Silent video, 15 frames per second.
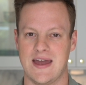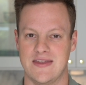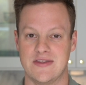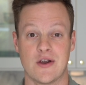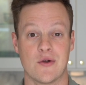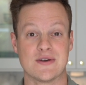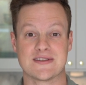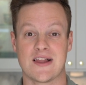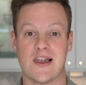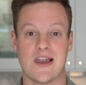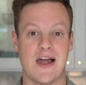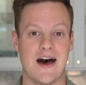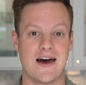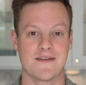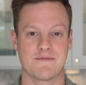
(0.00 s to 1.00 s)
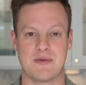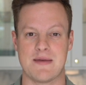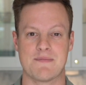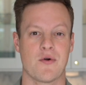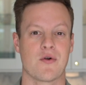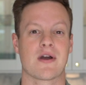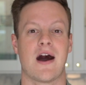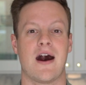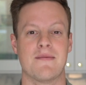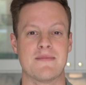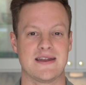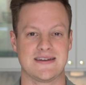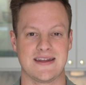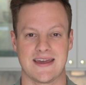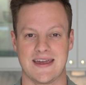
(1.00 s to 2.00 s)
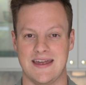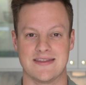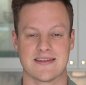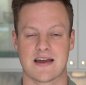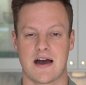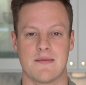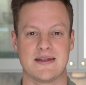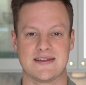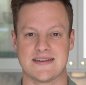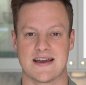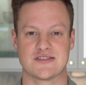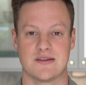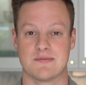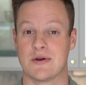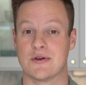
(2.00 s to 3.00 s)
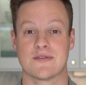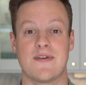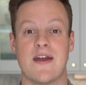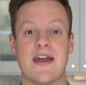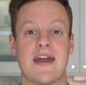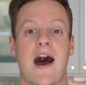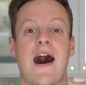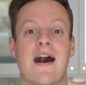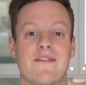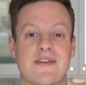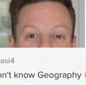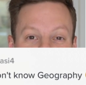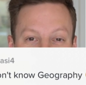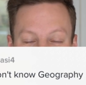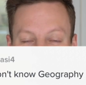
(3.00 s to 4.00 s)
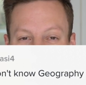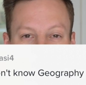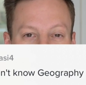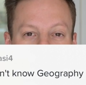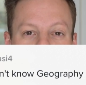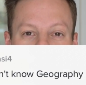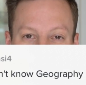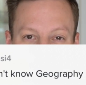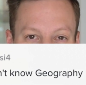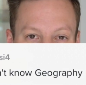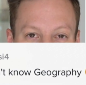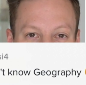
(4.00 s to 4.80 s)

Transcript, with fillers: And there was a lot of people commenting in the comment section, but it was very obvious that the people commenting